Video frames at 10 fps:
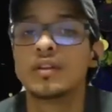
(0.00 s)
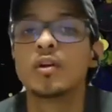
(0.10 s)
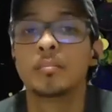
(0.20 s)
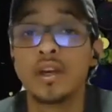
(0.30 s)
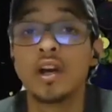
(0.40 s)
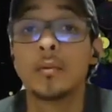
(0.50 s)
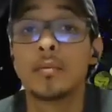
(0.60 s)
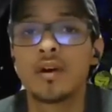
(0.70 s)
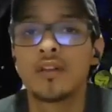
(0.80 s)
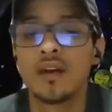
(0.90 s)
become a
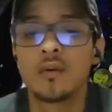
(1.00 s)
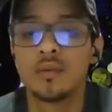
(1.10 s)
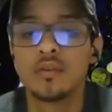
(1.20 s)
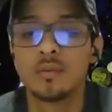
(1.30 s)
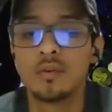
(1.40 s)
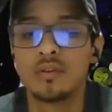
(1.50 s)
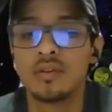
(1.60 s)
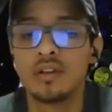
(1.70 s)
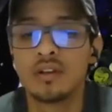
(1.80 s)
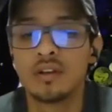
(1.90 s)
part of that, we do
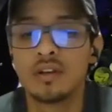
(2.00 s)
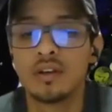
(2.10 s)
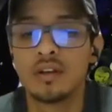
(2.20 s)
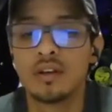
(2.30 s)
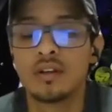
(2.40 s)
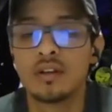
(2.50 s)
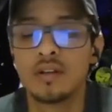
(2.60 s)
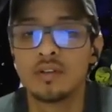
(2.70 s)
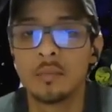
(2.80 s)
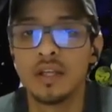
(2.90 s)
need to
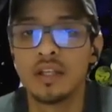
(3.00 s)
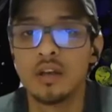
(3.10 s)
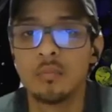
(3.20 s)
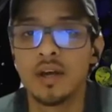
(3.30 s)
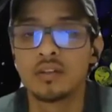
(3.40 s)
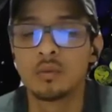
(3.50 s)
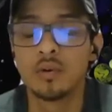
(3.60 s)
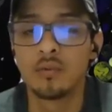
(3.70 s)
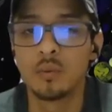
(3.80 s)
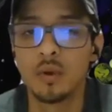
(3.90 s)
definitely make an impact in
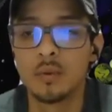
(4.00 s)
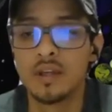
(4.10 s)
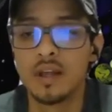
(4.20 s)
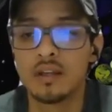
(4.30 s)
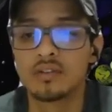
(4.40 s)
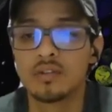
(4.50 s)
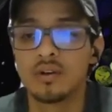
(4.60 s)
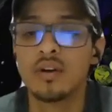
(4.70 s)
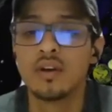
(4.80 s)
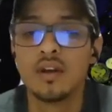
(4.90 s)
whatever way we can.
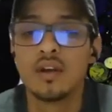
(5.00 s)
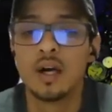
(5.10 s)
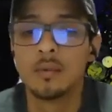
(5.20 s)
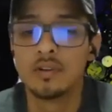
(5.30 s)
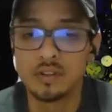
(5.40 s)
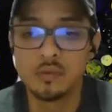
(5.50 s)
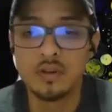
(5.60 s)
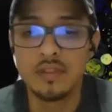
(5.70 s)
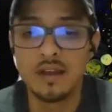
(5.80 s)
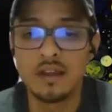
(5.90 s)
So I'm going to leave
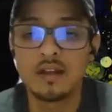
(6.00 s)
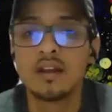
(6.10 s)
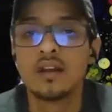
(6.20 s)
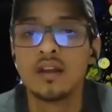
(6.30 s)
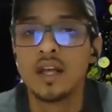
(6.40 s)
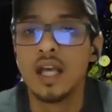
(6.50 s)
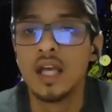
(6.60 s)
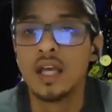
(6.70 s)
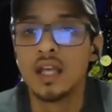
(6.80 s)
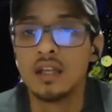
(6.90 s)
with that,
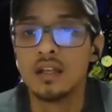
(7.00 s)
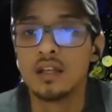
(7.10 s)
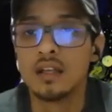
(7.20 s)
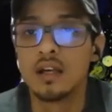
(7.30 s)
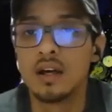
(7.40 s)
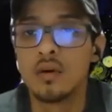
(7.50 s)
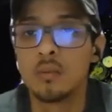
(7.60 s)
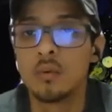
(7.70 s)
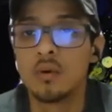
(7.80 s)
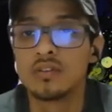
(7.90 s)
and I
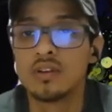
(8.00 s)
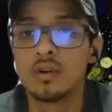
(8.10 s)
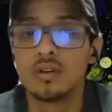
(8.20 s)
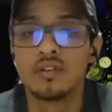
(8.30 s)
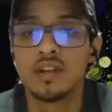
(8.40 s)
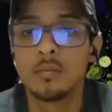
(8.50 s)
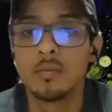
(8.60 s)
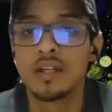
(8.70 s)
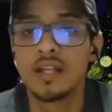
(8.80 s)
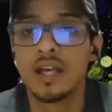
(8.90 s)
want to know, does
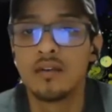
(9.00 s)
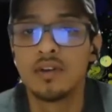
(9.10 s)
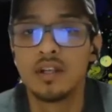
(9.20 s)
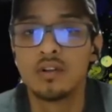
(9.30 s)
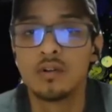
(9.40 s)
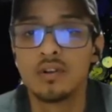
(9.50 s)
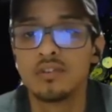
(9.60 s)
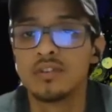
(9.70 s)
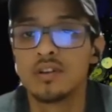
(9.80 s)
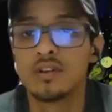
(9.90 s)
anybody have any
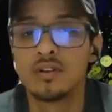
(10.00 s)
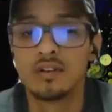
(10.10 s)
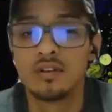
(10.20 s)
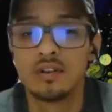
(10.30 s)
questions at all?